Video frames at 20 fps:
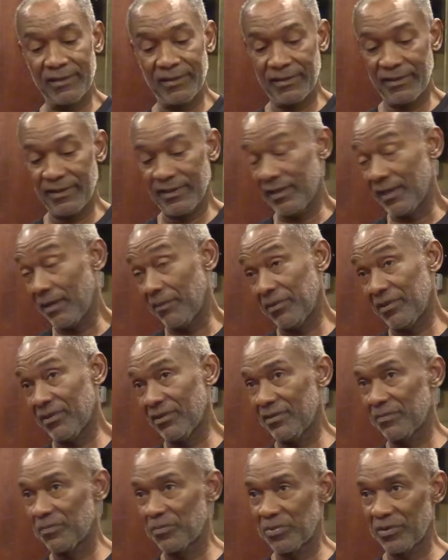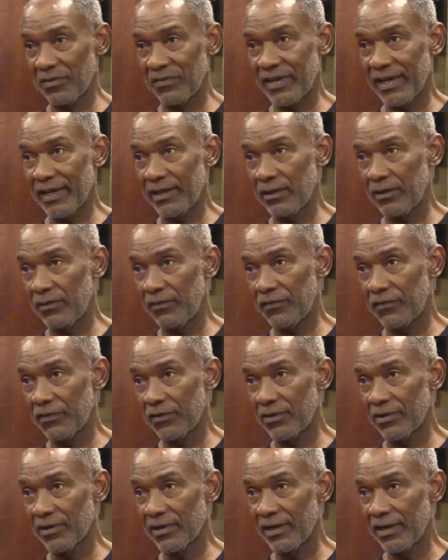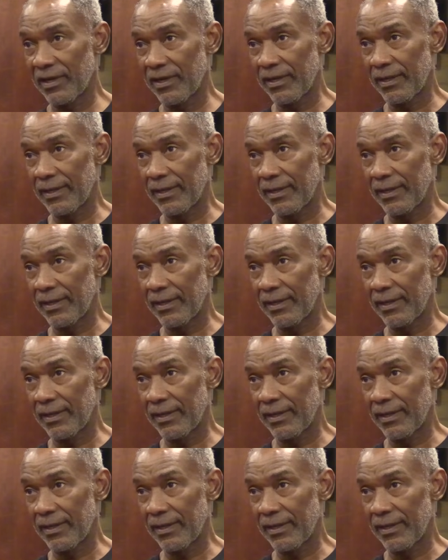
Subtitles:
They kept us provided for.